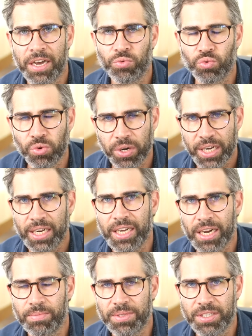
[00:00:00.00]
really
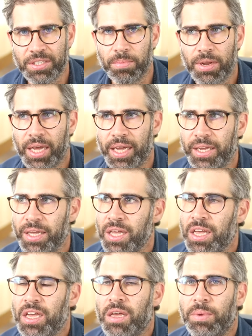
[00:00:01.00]
comes into play,
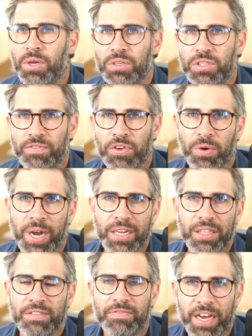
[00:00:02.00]
because you've created
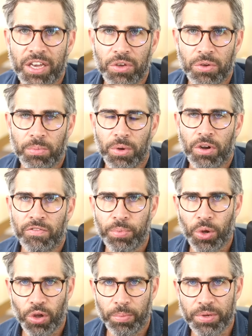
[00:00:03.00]
this vacuum of
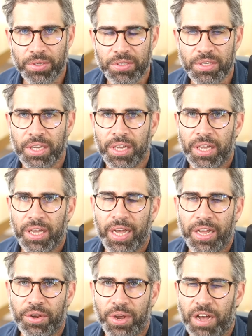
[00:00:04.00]
purpose,
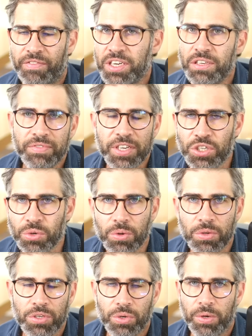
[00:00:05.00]
and you have
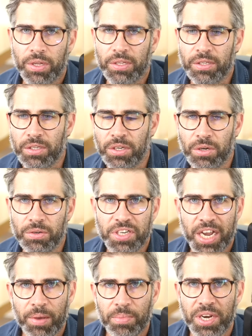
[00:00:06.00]
individuals who are,
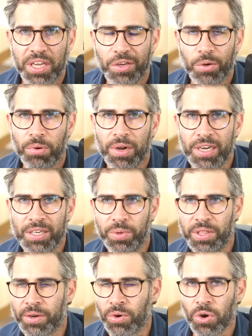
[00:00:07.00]
championing your product with
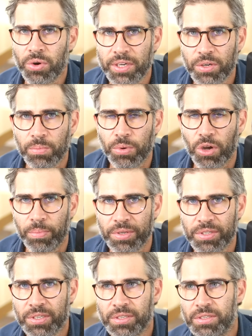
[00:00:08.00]
their own little
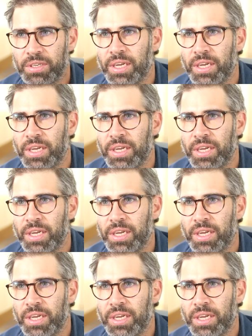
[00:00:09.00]
purposes,